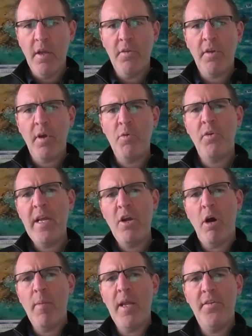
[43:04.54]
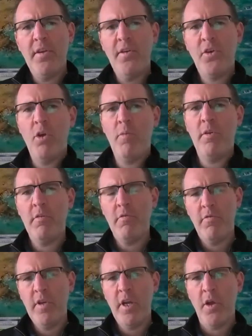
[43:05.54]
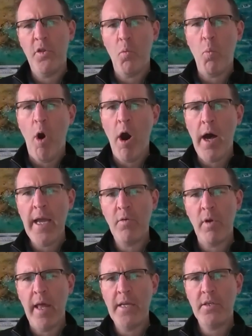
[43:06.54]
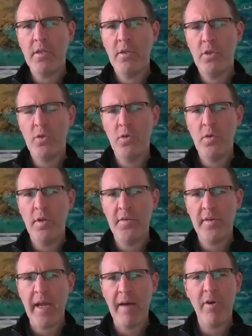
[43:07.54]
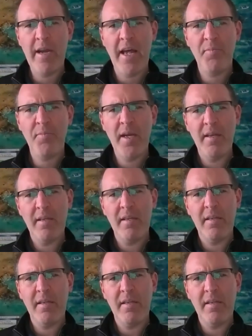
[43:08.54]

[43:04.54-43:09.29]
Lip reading: So was there any comments in terms of, you know, the why in relation to the discovery aspect?